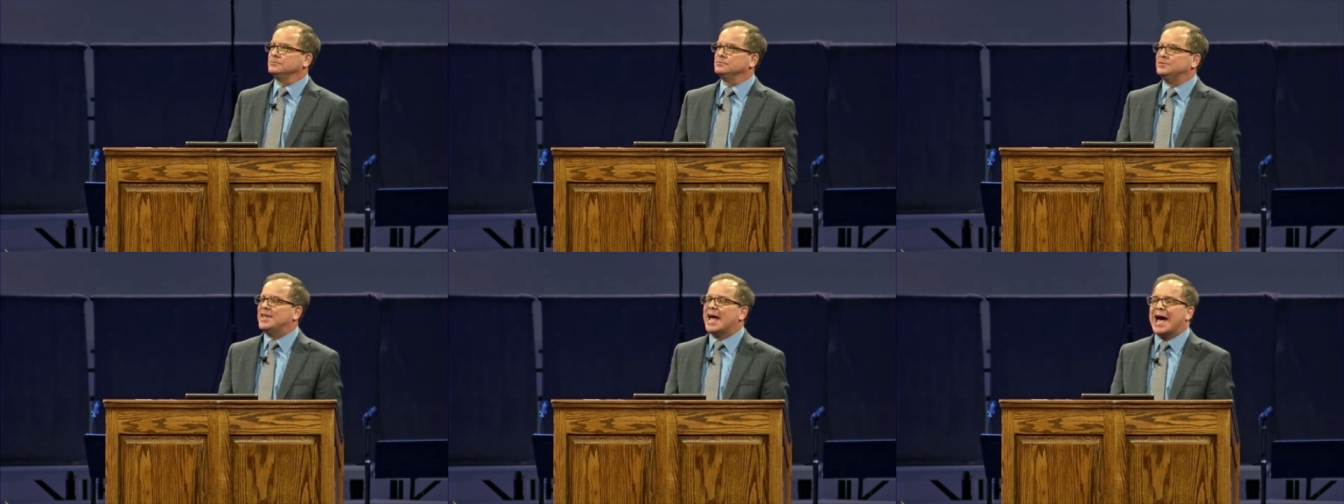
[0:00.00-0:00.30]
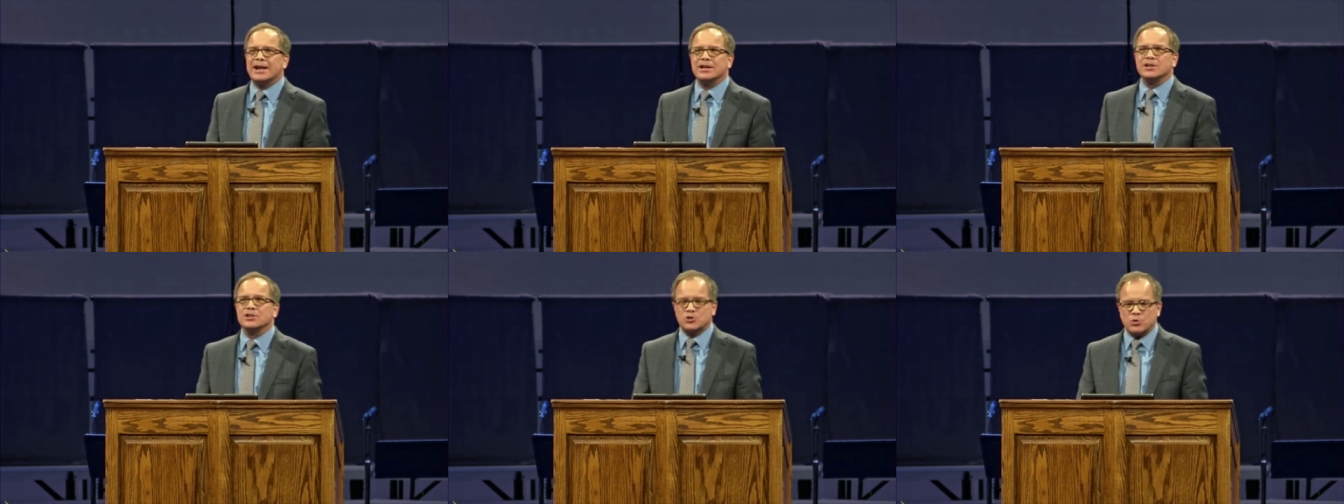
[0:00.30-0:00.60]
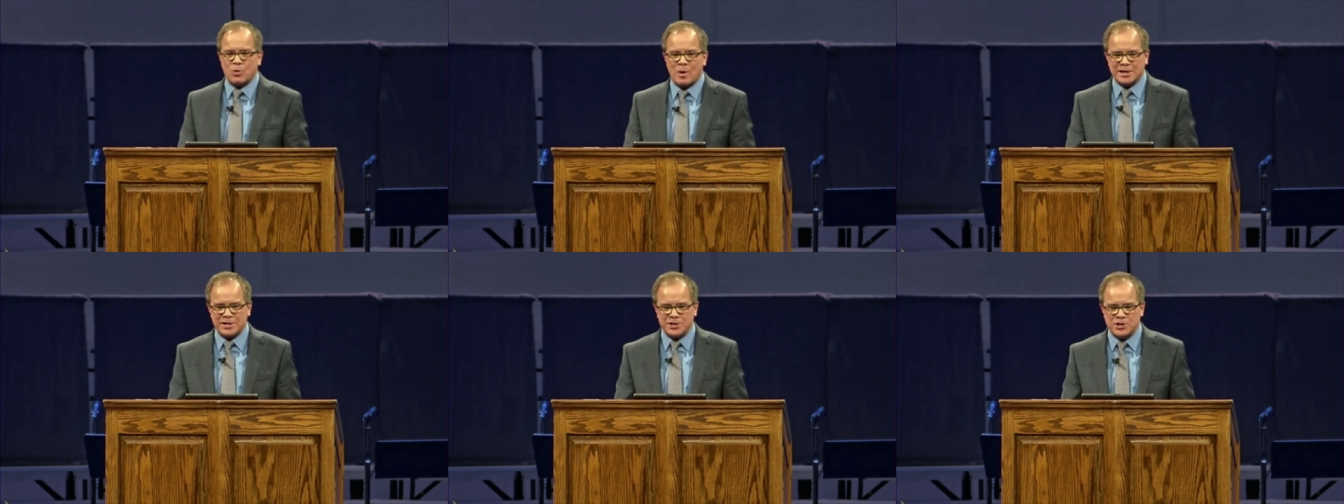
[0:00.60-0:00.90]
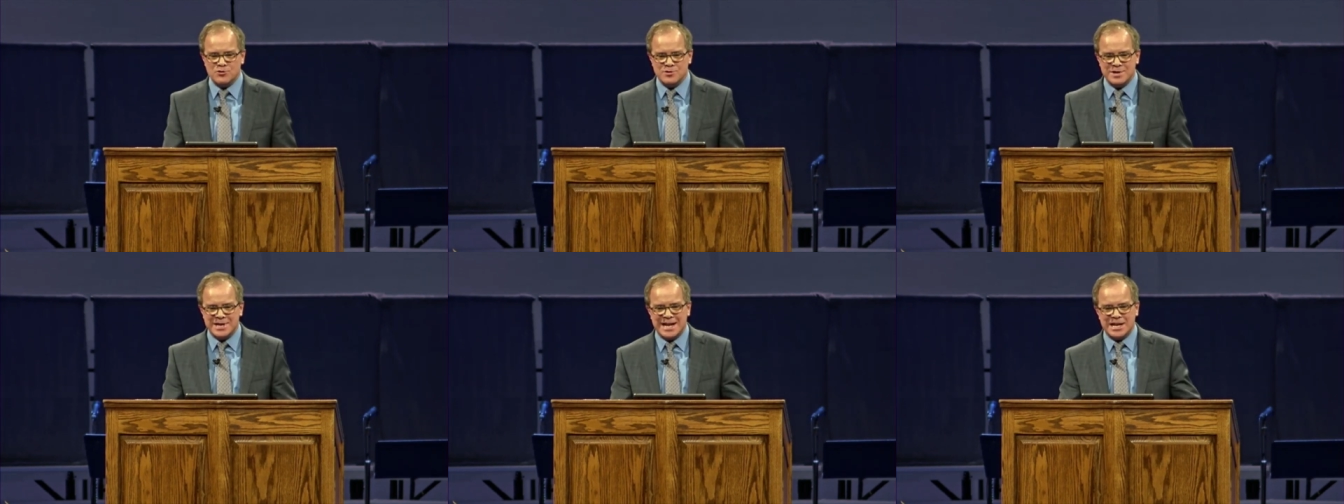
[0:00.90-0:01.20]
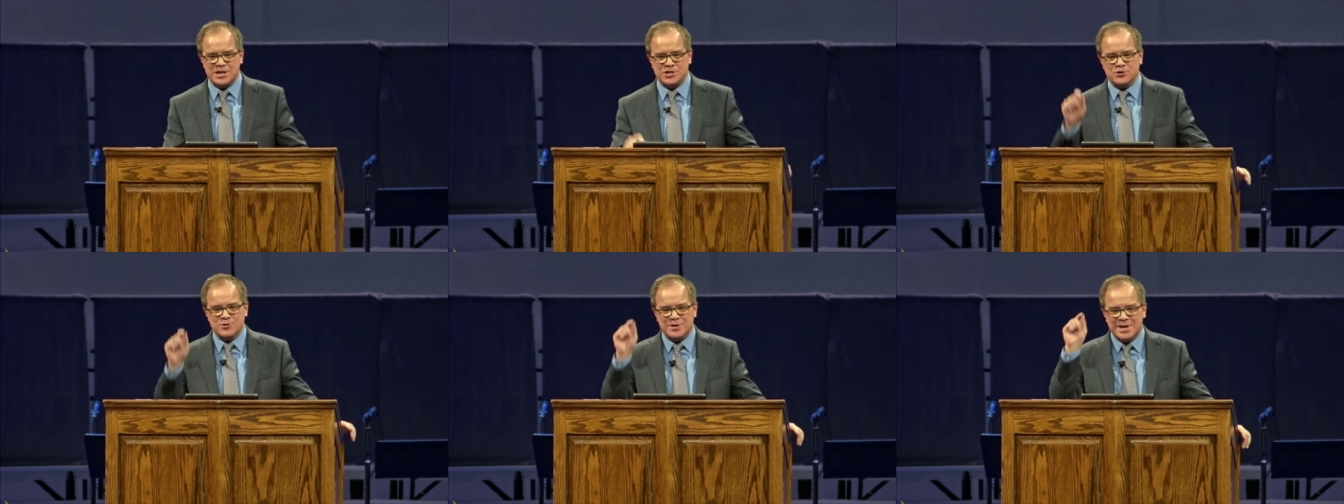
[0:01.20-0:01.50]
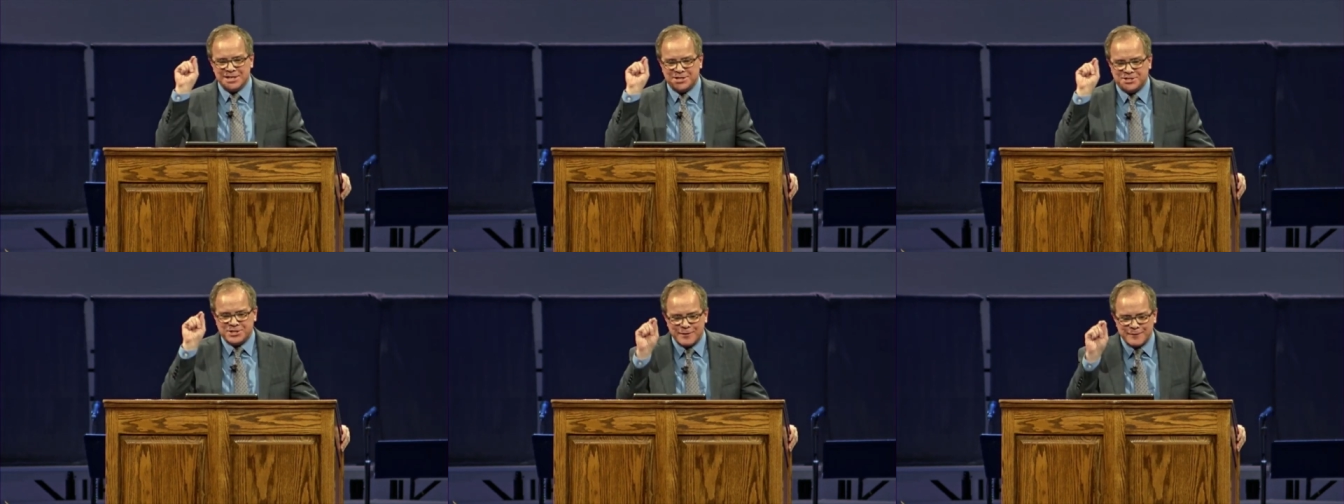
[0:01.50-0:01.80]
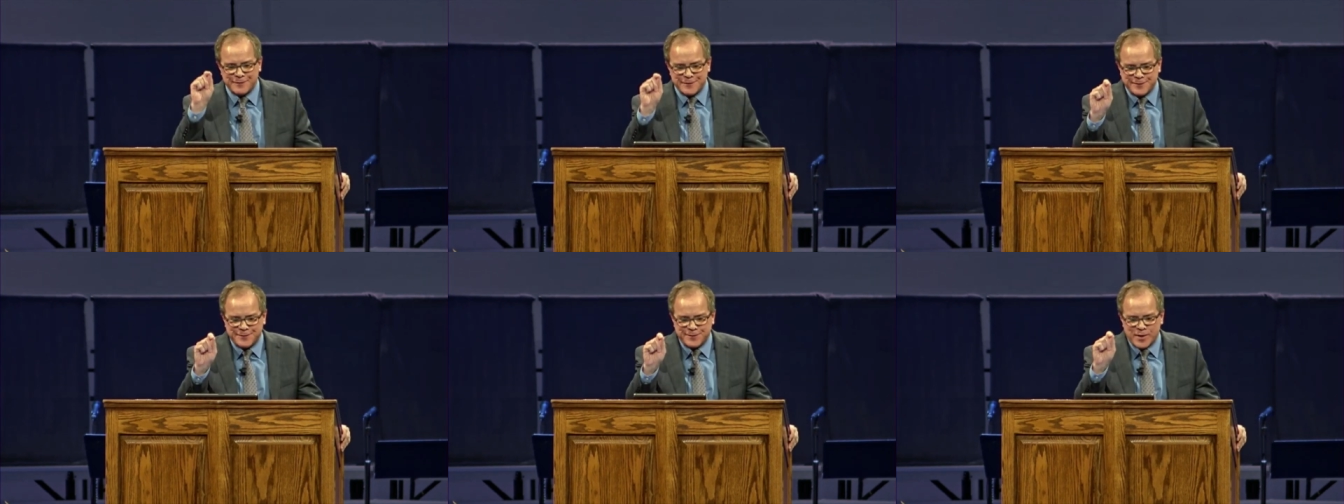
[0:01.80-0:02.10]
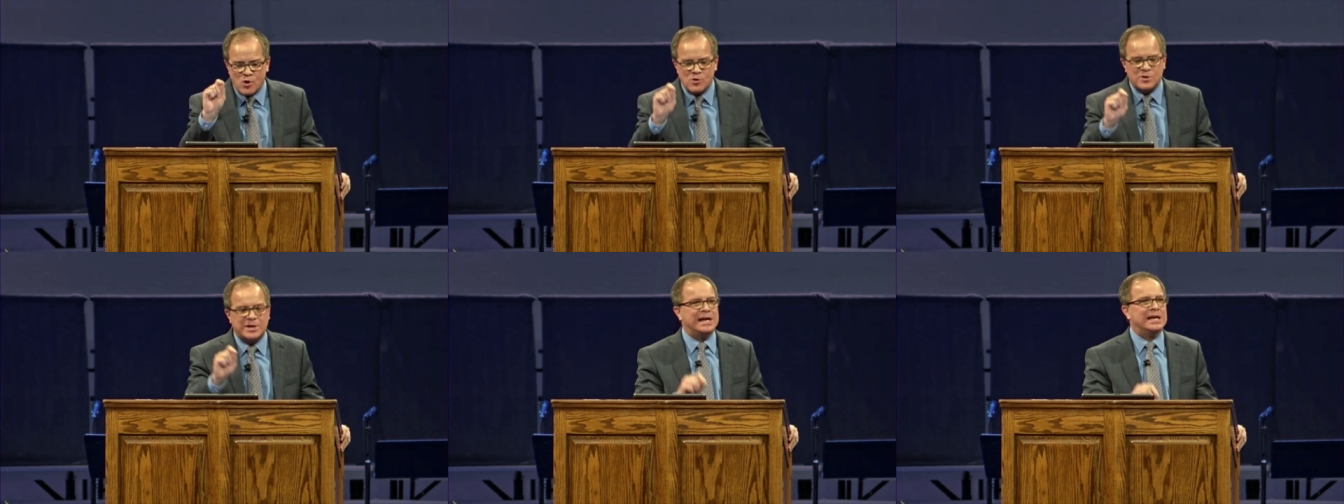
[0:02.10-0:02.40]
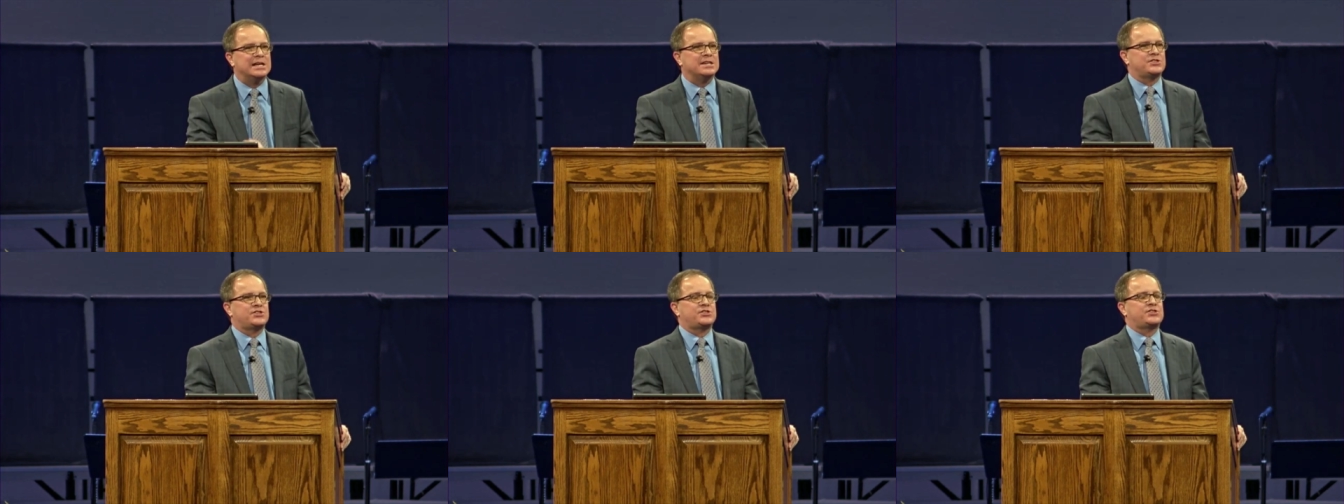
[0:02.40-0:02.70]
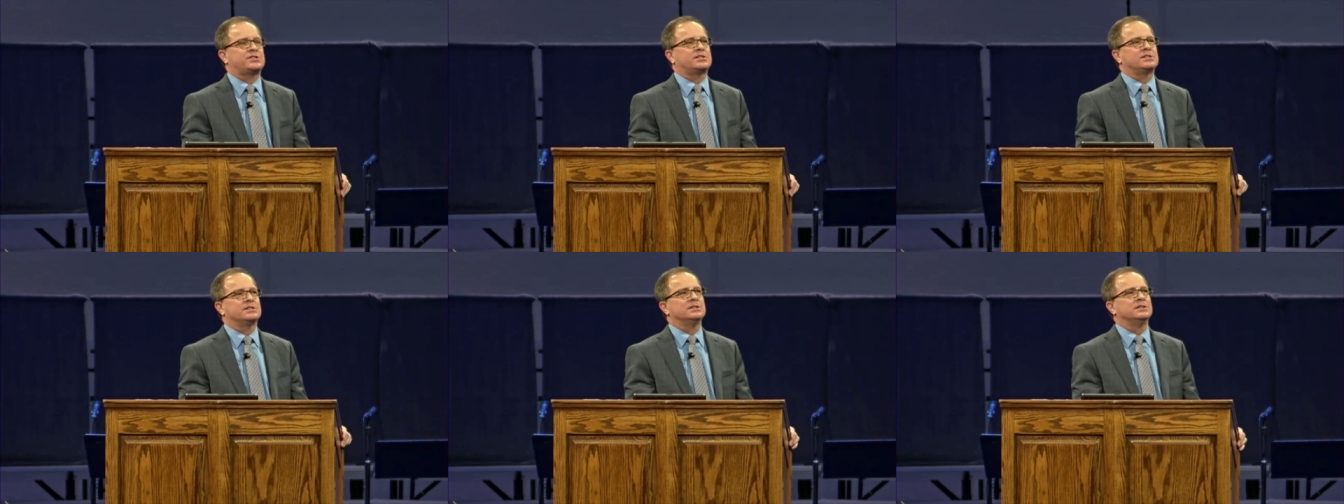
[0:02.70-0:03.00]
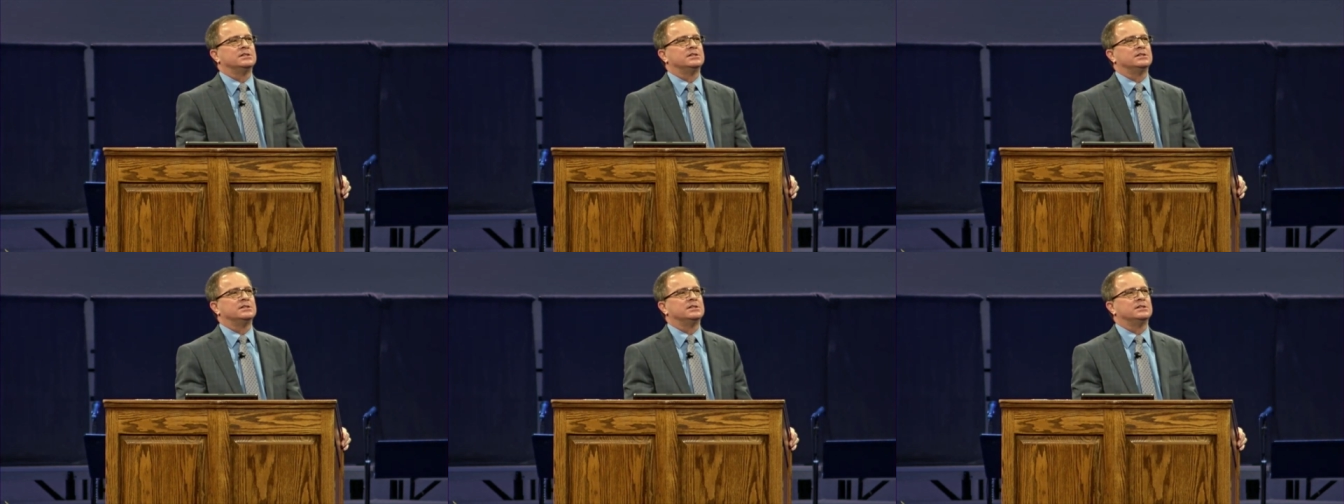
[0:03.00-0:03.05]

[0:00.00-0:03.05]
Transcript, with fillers: That is what you need. You need to focus.